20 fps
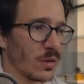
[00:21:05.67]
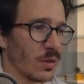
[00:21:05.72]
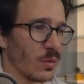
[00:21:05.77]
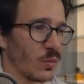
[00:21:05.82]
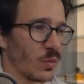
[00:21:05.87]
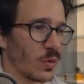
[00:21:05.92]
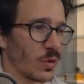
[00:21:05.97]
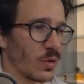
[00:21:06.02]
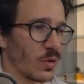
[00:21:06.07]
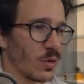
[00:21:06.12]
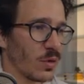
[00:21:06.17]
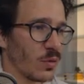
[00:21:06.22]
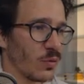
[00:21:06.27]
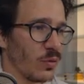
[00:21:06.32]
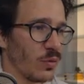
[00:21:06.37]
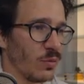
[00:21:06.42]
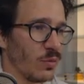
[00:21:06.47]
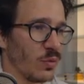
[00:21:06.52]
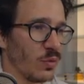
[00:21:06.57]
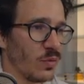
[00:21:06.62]
And we're gonna
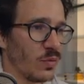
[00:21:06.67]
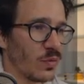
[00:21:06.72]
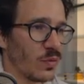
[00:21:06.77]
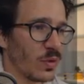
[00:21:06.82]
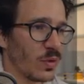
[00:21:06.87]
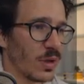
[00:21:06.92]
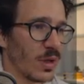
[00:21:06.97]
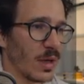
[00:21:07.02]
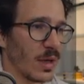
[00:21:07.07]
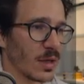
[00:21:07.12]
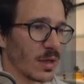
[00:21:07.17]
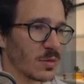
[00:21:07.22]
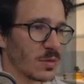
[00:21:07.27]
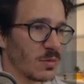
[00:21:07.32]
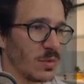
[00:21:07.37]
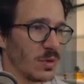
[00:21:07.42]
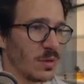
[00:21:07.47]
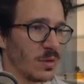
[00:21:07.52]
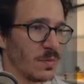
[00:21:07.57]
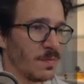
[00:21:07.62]
remove
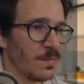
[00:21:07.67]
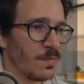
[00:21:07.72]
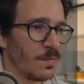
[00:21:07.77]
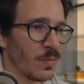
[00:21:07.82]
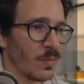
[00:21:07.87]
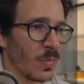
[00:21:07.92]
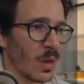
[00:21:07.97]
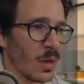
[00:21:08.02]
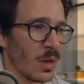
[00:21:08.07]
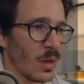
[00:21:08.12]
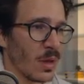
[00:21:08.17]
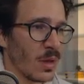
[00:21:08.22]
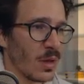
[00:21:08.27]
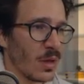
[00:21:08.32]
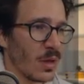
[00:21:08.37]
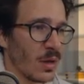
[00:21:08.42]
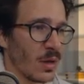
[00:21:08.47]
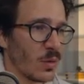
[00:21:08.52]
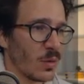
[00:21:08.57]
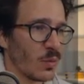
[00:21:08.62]
Gatsby
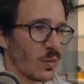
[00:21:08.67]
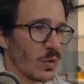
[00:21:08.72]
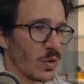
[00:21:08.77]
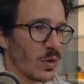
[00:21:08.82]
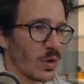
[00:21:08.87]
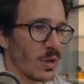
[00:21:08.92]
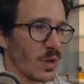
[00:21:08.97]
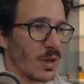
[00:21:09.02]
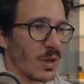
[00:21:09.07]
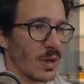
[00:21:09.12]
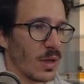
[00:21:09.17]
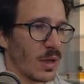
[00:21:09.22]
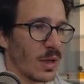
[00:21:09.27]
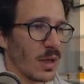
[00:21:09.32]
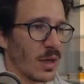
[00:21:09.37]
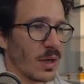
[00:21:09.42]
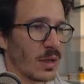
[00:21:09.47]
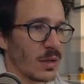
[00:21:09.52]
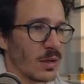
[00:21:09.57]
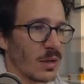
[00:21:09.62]
and we're gonna
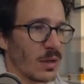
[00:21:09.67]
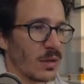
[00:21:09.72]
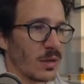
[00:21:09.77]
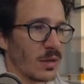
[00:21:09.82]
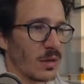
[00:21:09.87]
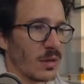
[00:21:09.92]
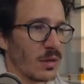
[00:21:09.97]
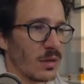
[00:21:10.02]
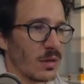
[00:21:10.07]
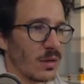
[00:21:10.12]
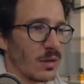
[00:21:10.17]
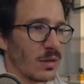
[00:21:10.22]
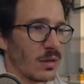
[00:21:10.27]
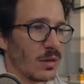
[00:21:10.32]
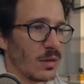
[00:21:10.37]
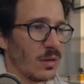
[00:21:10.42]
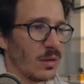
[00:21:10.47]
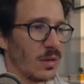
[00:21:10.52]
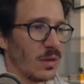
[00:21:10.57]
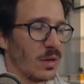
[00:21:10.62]
add
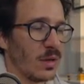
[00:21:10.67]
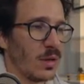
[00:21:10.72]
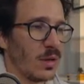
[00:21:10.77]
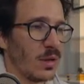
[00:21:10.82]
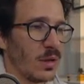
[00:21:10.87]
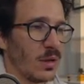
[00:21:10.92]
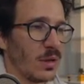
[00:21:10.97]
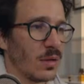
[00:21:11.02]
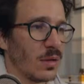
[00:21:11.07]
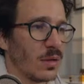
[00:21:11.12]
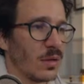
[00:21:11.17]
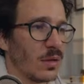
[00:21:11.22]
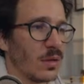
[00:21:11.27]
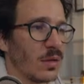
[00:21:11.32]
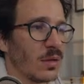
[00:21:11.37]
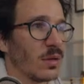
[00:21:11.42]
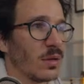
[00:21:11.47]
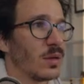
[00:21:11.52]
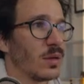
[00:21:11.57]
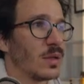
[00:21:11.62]
the,
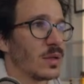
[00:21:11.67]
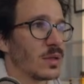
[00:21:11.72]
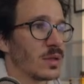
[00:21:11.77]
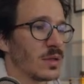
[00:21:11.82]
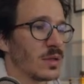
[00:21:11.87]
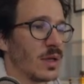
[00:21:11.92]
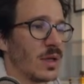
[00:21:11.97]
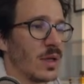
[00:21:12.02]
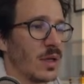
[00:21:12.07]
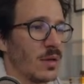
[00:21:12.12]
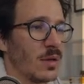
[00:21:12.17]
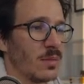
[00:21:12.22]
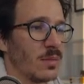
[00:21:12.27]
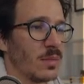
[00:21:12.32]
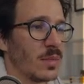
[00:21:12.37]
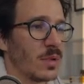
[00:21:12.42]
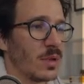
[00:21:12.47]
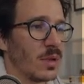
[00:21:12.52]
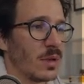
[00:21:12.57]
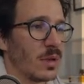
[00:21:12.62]
the same
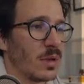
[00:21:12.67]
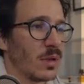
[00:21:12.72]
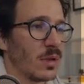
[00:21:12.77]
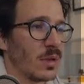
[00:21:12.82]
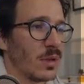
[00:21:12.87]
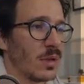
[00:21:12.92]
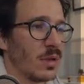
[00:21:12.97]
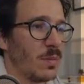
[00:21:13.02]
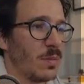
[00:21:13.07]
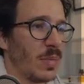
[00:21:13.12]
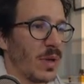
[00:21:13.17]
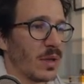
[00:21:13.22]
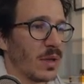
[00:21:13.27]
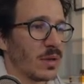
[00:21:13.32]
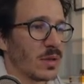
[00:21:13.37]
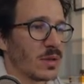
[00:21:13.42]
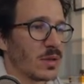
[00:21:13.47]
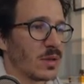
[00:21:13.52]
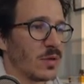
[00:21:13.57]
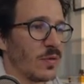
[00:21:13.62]

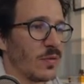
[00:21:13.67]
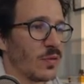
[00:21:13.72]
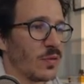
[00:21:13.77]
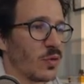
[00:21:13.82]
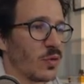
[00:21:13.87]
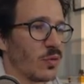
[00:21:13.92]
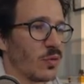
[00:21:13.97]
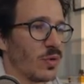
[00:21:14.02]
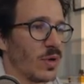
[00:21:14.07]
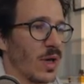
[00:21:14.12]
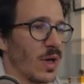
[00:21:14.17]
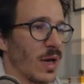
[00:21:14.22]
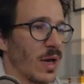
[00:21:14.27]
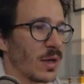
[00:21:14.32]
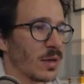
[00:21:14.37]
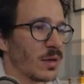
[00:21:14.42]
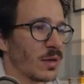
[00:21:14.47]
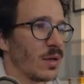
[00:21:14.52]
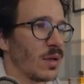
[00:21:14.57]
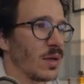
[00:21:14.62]
dependency for
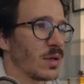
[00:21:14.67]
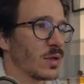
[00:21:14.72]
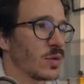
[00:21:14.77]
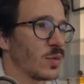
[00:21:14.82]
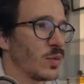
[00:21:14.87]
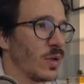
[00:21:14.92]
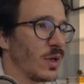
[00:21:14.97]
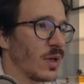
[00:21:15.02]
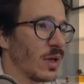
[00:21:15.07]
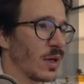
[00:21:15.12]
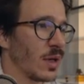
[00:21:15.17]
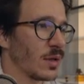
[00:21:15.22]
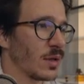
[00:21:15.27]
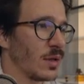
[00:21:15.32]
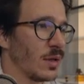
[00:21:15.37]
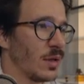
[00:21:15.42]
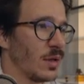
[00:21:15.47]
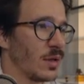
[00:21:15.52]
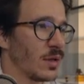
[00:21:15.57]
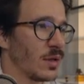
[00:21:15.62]
React as we had
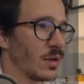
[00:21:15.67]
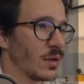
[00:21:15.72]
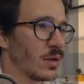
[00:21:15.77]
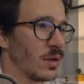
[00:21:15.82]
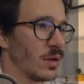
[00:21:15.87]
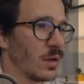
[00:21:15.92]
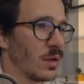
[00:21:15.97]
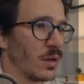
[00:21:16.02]
here.